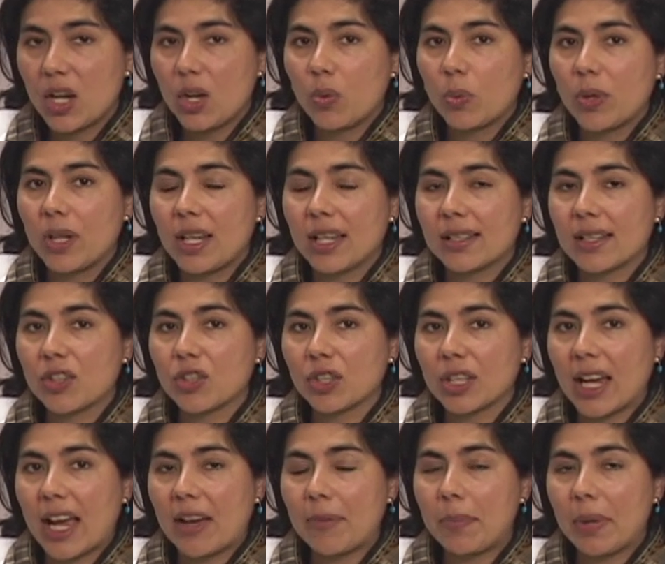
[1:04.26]
We
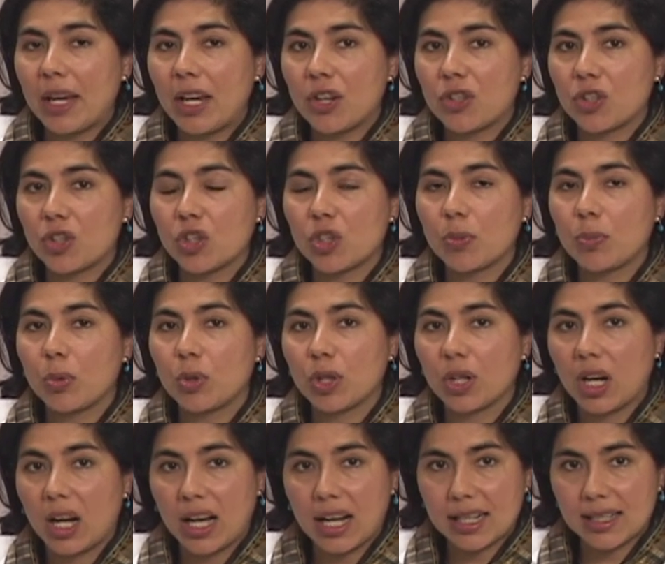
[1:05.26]
essentially have patients put
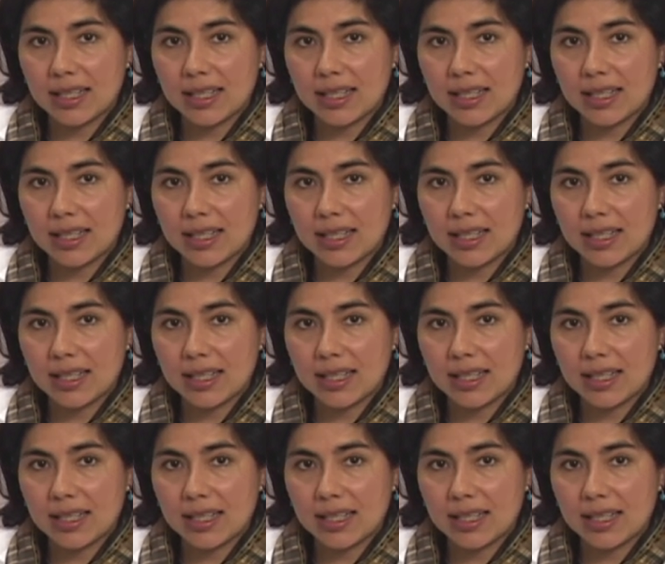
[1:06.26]
a hot